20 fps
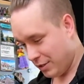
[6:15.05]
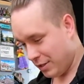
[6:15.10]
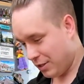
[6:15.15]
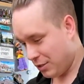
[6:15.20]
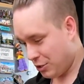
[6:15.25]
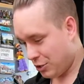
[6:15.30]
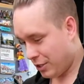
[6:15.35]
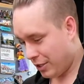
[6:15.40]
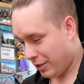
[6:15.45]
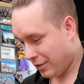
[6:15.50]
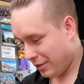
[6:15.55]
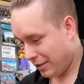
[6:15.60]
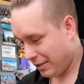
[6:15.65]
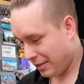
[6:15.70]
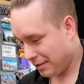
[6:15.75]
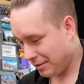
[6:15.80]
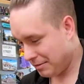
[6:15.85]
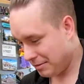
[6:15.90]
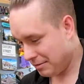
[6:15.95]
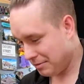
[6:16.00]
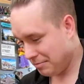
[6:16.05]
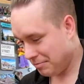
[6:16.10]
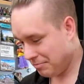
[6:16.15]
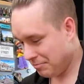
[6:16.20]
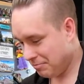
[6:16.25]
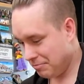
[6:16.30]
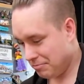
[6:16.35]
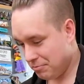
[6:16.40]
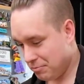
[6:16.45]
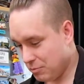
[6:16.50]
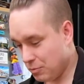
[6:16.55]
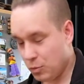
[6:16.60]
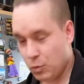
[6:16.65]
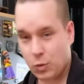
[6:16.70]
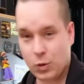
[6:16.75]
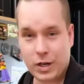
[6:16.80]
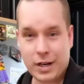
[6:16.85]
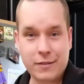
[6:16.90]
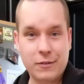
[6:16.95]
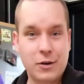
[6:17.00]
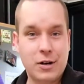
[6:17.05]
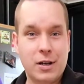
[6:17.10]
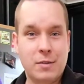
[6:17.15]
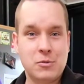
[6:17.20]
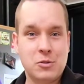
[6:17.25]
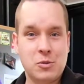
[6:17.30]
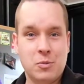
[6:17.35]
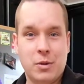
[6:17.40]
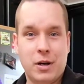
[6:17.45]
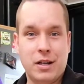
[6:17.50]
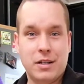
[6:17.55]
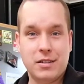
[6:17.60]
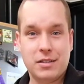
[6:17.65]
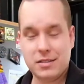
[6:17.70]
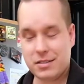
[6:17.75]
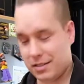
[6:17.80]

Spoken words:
and sharing whatever comes to mind.